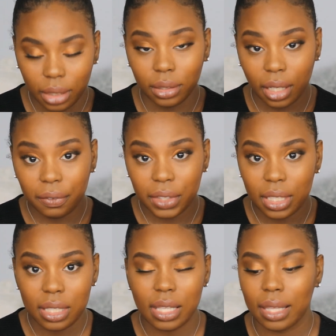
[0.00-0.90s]
Love
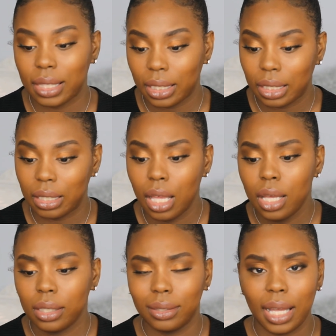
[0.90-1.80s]
this. I think it
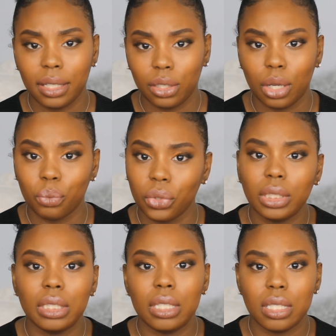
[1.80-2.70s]
glided on
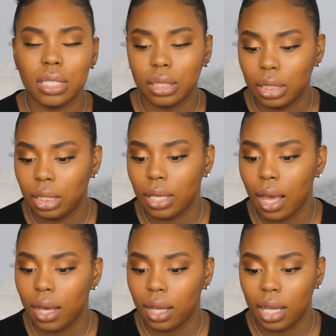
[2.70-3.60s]
really easily.
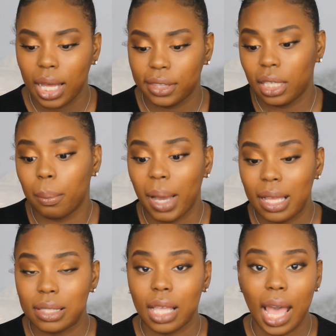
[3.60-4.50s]
I think by
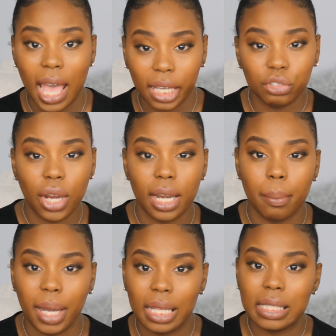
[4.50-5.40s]
itself, I have tried
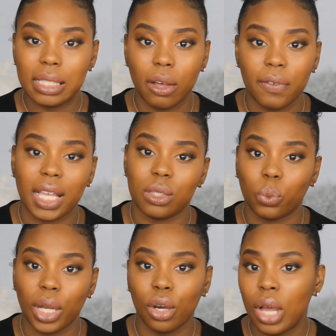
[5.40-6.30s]
it by itself as
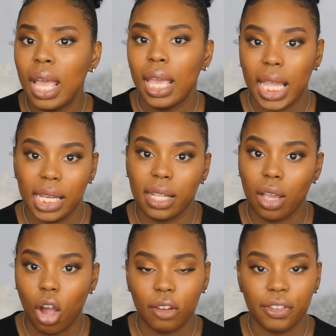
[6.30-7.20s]
well, and they
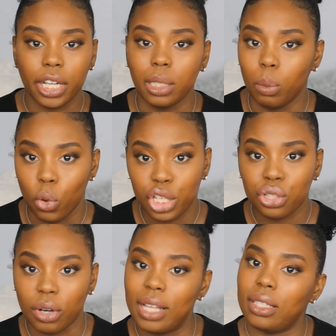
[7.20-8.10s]
are very
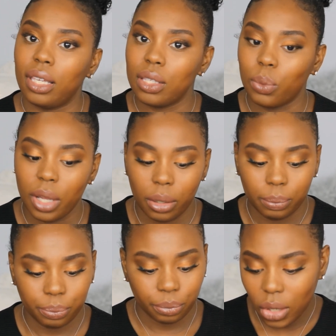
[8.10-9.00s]
moisturizing as well.
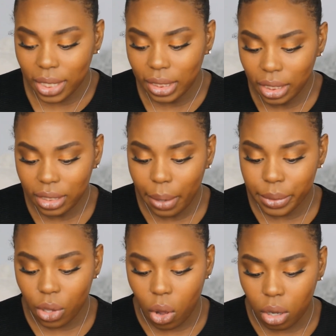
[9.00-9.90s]
So I think that
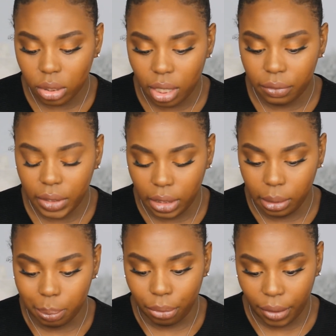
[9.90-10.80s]
was all of the
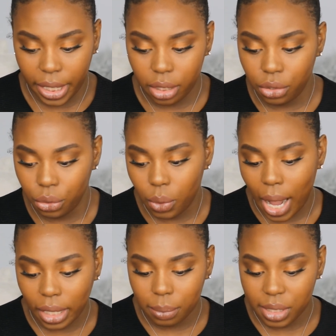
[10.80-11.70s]
brand new
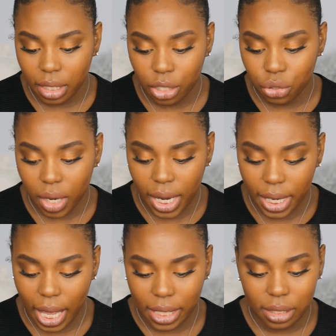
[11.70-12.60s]
items that I
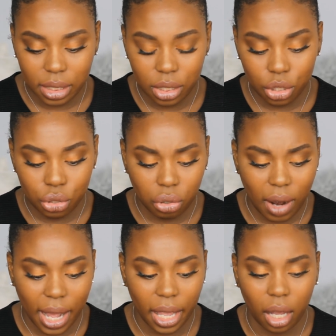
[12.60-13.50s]
tried. I did
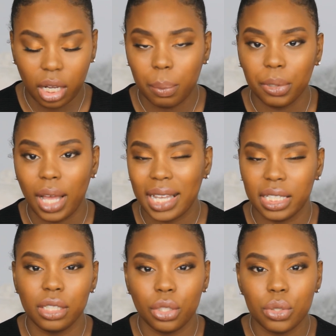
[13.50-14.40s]
try a couple of, I
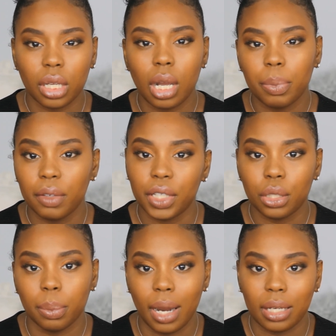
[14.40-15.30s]
did use a couple of
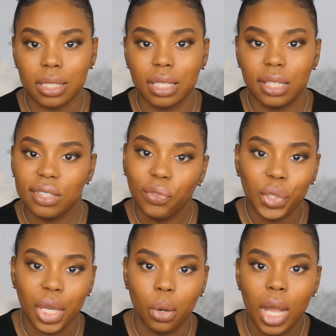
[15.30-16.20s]
other products in this
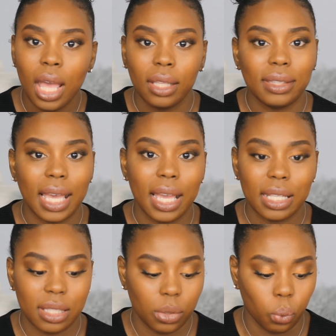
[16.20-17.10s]
video
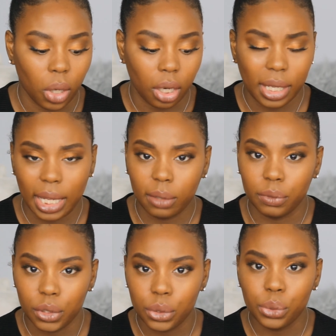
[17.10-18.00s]
that were kind of
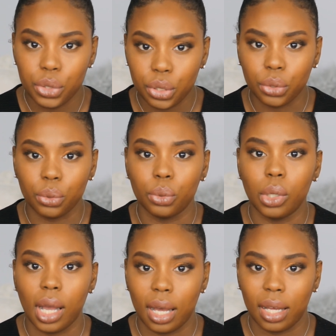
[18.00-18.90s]
new
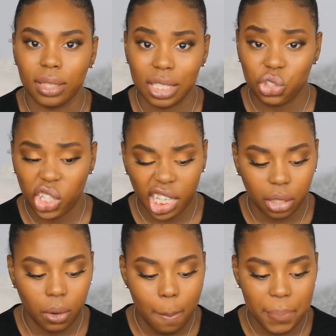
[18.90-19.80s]
to this
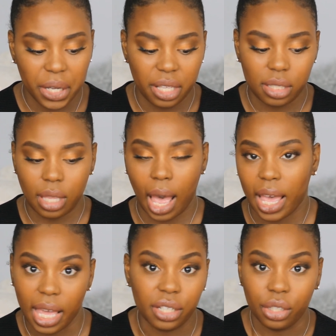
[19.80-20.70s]
channel, but I
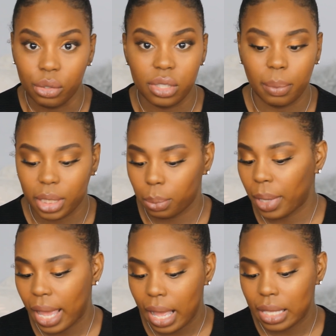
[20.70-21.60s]
had used them in the
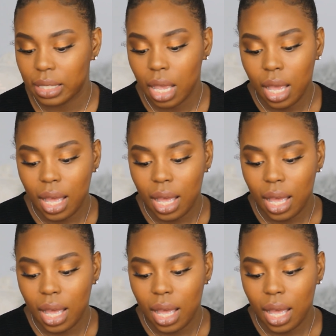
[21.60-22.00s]
past.